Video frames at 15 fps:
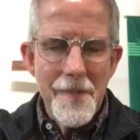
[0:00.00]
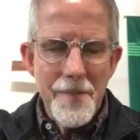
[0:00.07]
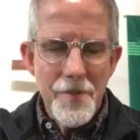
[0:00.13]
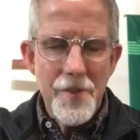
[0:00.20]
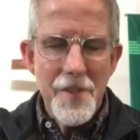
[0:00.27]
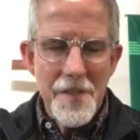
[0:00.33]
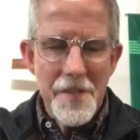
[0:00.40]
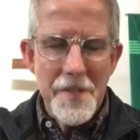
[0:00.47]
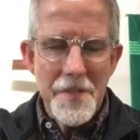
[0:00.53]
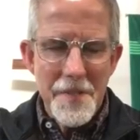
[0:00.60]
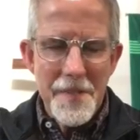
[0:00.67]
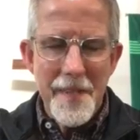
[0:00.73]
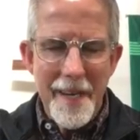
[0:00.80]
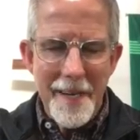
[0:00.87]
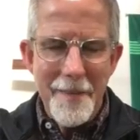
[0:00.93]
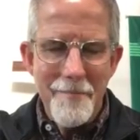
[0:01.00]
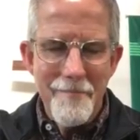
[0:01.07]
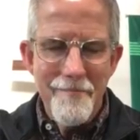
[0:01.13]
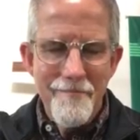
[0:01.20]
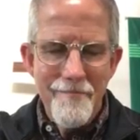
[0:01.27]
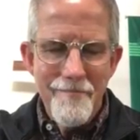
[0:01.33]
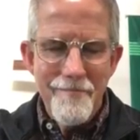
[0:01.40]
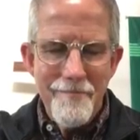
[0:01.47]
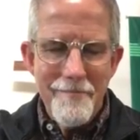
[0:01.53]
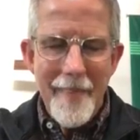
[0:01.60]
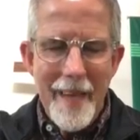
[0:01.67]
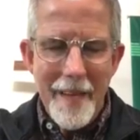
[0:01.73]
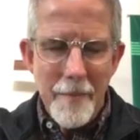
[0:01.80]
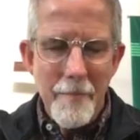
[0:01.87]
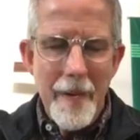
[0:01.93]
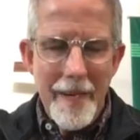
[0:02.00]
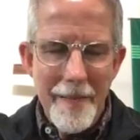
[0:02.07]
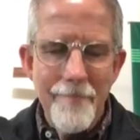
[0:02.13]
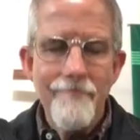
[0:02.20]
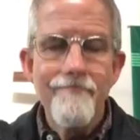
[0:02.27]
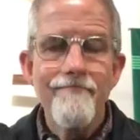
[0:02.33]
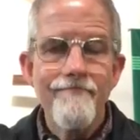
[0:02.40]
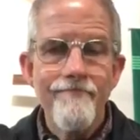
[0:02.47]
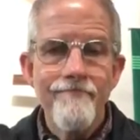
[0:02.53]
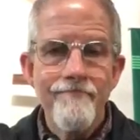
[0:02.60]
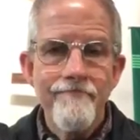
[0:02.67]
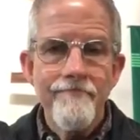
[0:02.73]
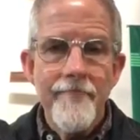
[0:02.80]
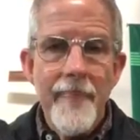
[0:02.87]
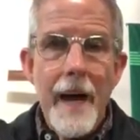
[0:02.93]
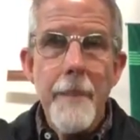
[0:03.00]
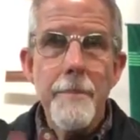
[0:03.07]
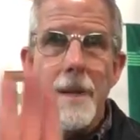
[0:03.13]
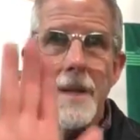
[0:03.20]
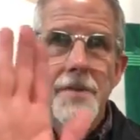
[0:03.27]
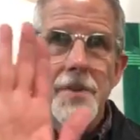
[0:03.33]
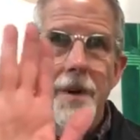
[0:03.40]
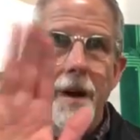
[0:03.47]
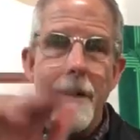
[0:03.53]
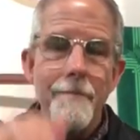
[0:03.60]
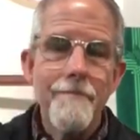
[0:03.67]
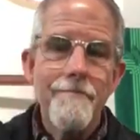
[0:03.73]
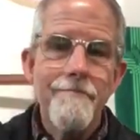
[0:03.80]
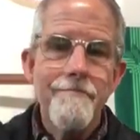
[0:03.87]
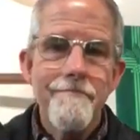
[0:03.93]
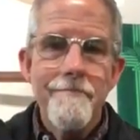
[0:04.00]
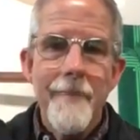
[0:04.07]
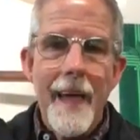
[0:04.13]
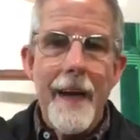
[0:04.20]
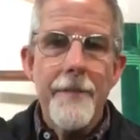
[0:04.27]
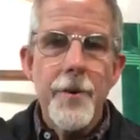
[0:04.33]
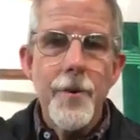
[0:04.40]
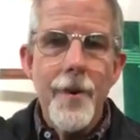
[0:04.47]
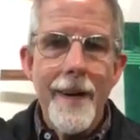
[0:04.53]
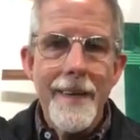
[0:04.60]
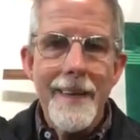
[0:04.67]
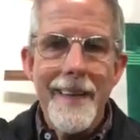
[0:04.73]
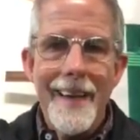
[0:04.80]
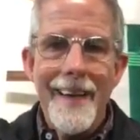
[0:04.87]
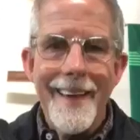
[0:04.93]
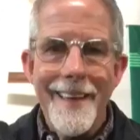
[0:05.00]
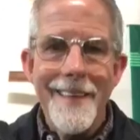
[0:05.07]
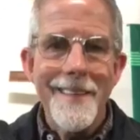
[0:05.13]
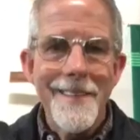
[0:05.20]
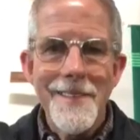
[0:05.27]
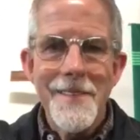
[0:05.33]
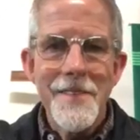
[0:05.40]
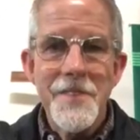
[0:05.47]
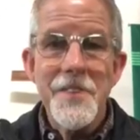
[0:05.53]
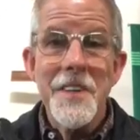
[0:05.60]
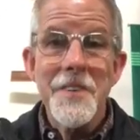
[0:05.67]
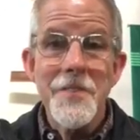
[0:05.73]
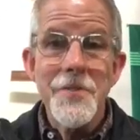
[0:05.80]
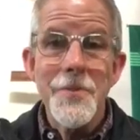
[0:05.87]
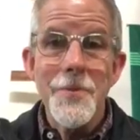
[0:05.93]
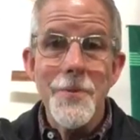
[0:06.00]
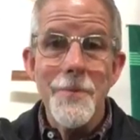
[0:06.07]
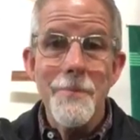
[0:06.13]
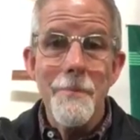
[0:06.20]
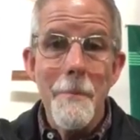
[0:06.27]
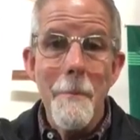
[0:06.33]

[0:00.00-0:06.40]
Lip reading: in Jesus' name. Amen. God bless y'all. Have a great day. See you soon.